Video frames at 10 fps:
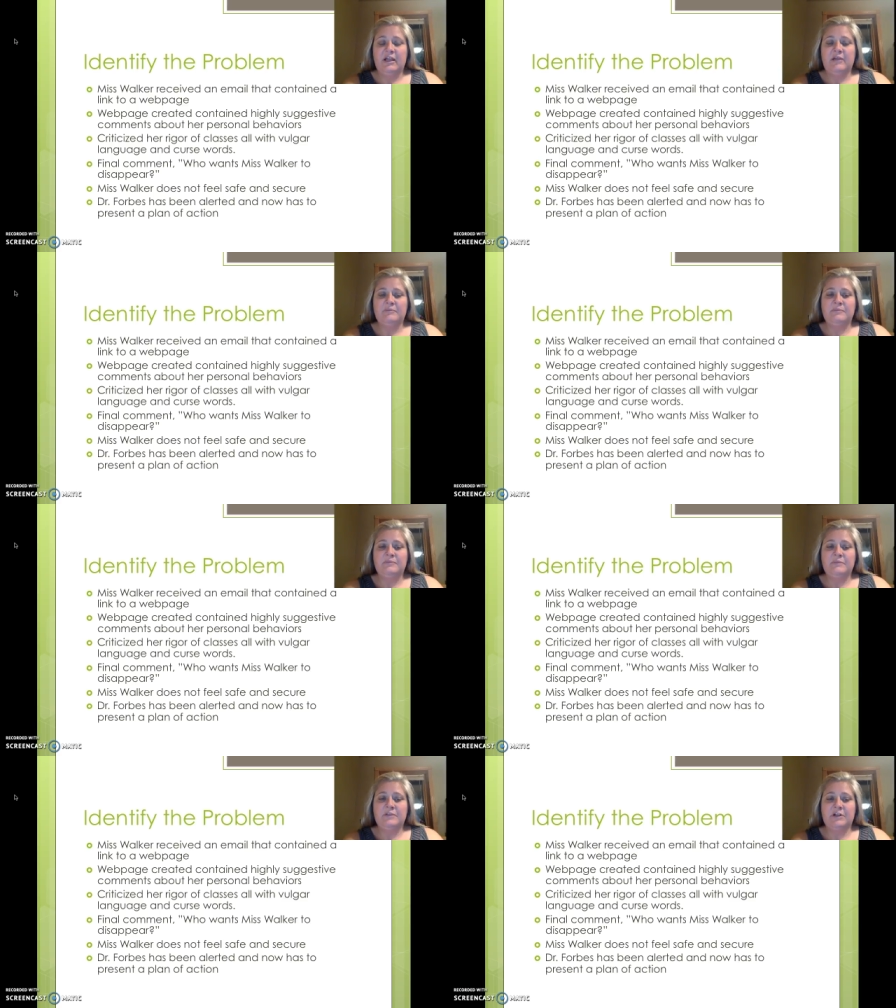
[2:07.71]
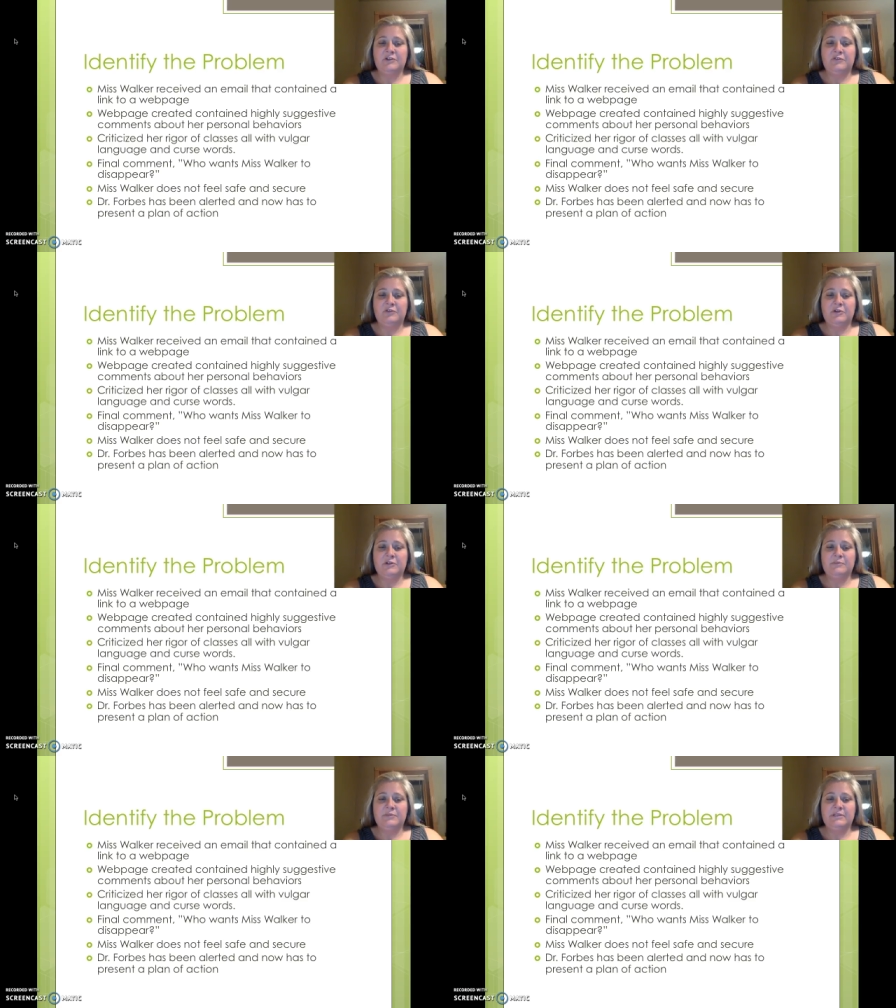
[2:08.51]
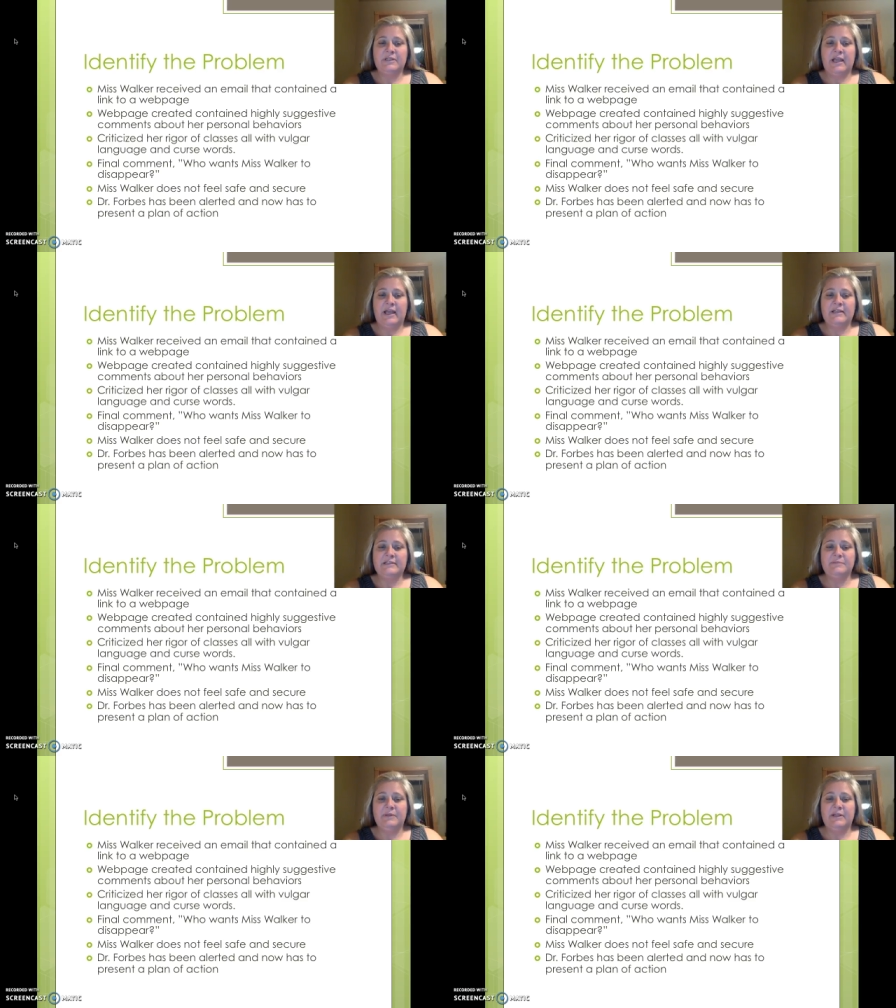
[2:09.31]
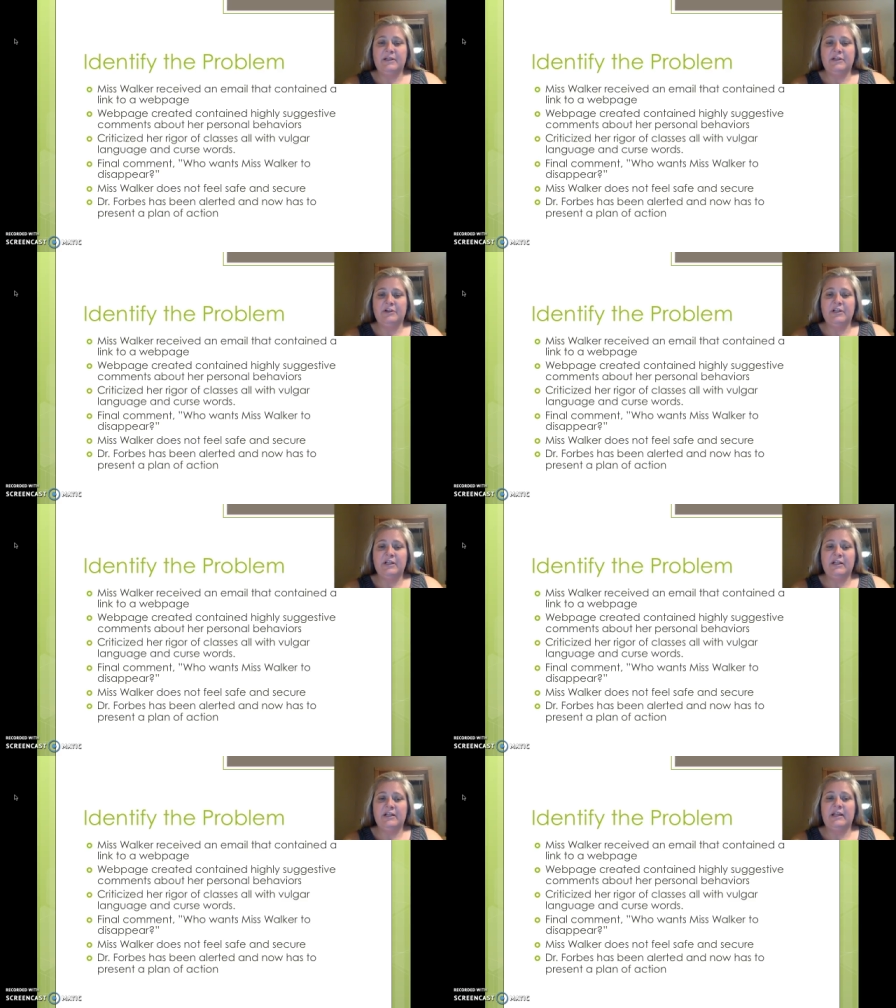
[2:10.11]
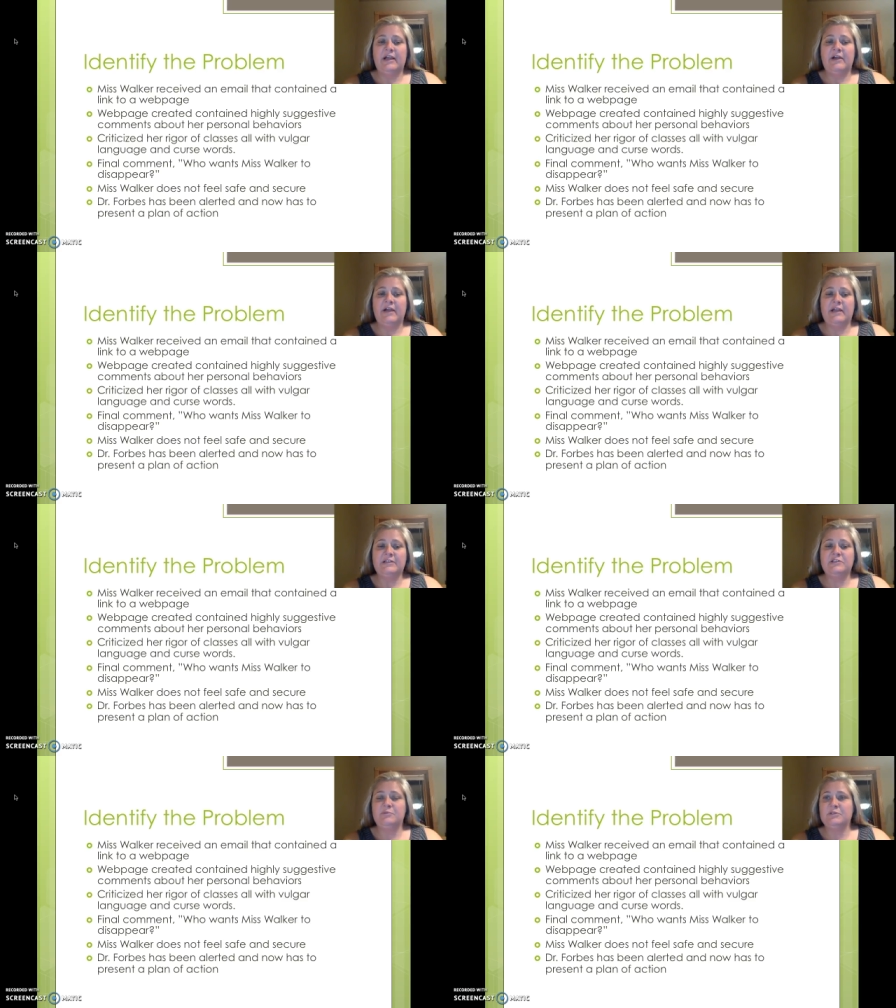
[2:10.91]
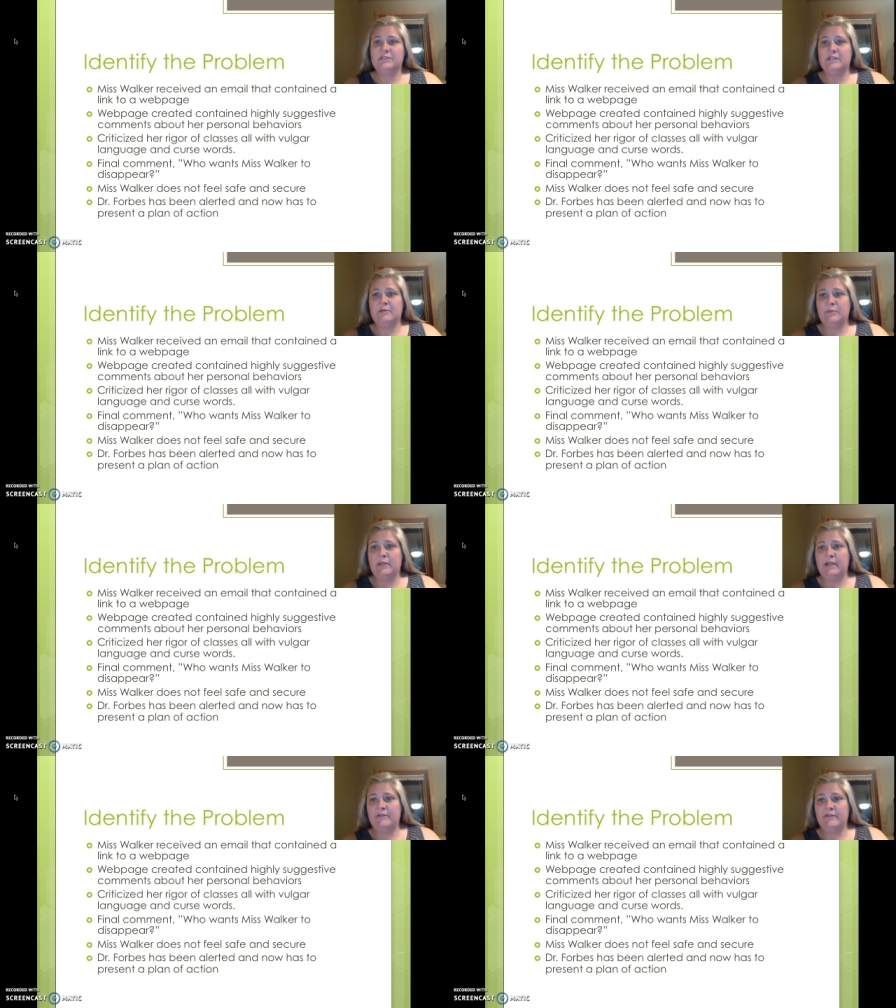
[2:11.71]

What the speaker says: Dr. Forbes has been alerted and now has to present a plan of